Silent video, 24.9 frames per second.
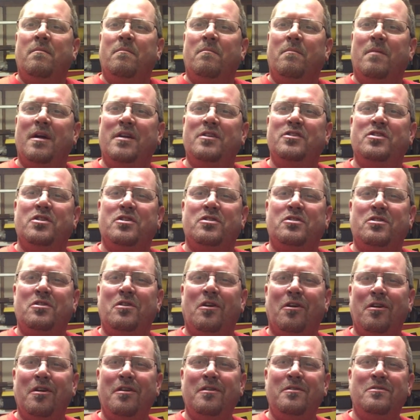Mine just
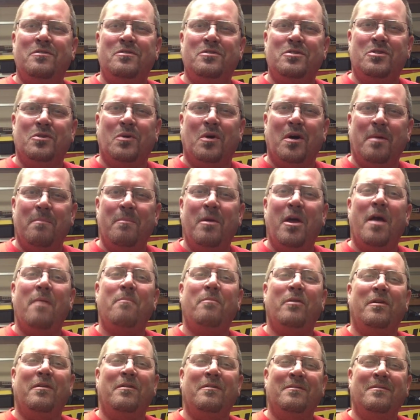started, so I'm
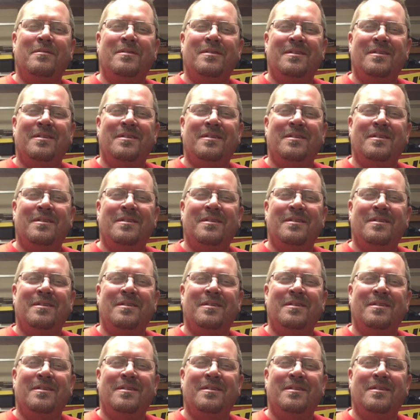happy.